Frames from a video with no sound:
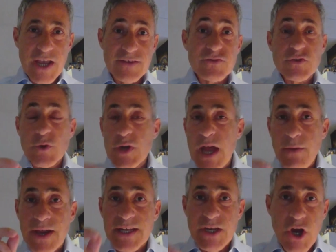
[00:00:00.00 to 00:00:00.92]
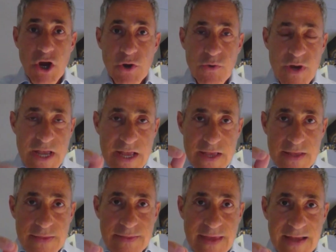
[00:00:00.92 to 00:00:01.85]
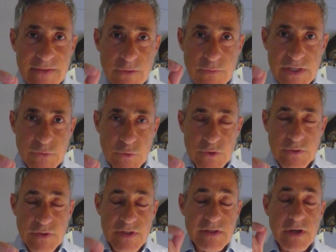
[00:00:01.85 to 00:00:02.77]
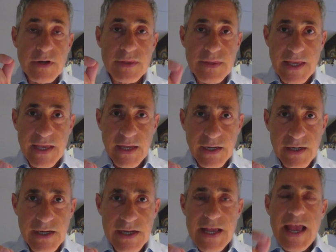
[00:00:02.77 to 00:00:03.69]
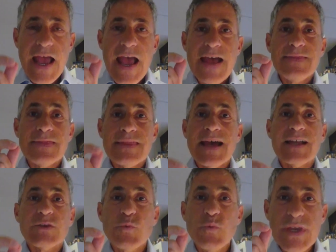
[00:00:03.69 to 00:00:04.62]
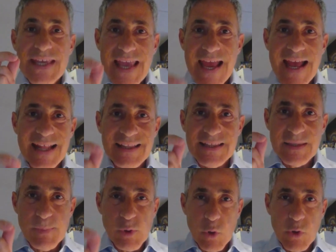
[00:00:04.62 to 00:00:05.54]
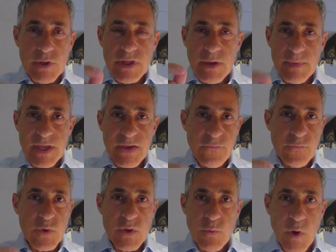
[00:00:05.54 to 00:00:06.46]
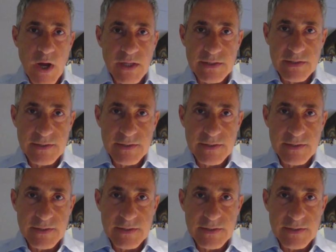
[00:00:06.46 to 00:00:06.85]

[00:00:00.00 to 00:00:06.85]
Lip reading: So now I know that the resources are there and that we can deploy them if we want.